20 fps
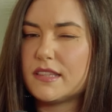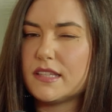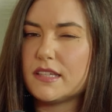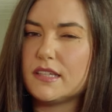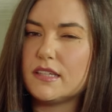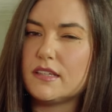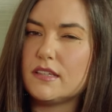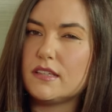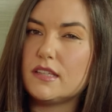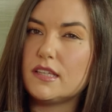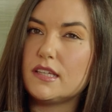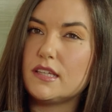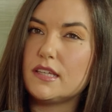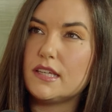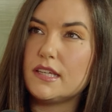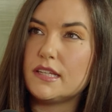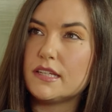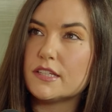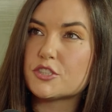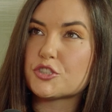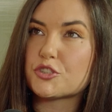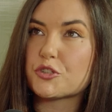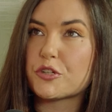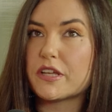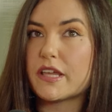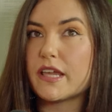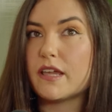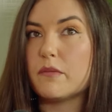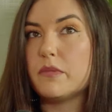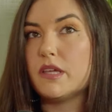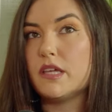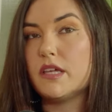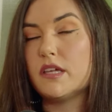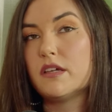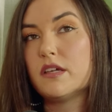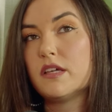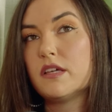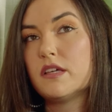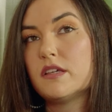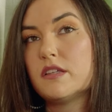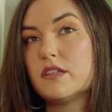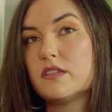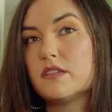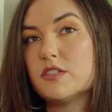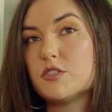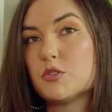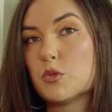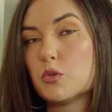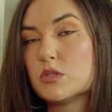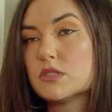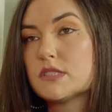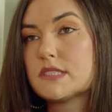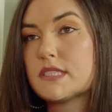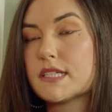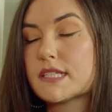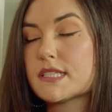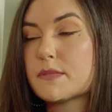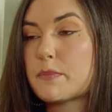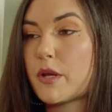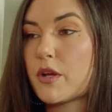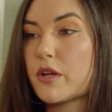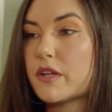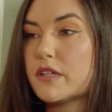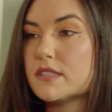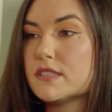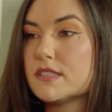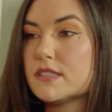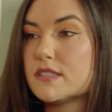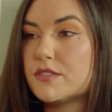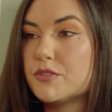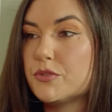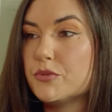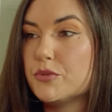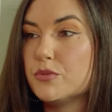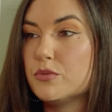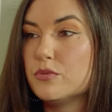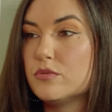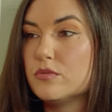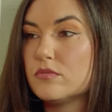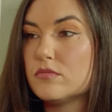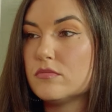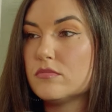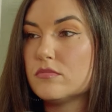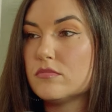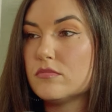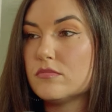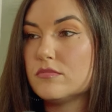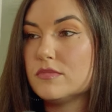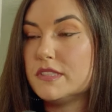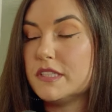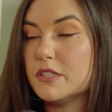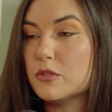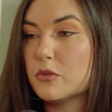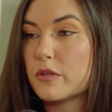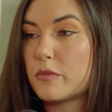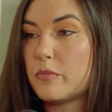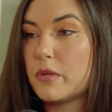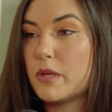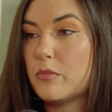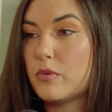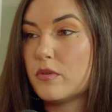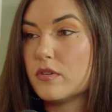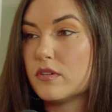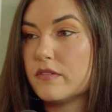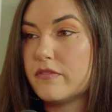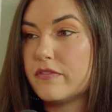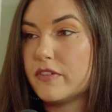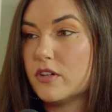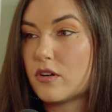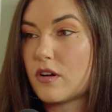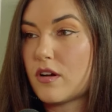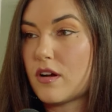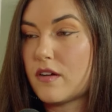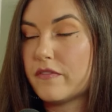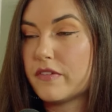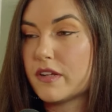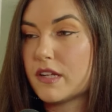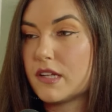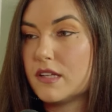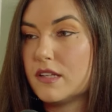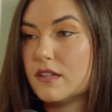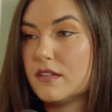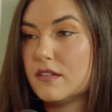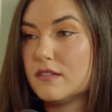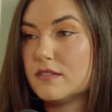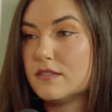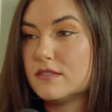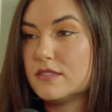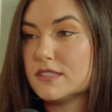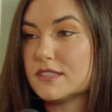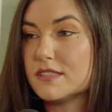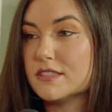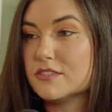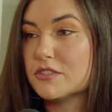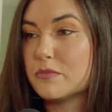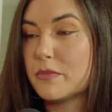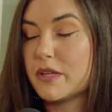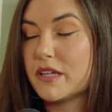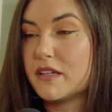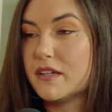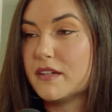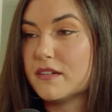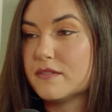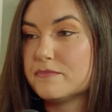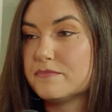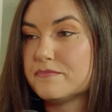the industry gave me the tools and experience to deal with people and feel confident in decision making.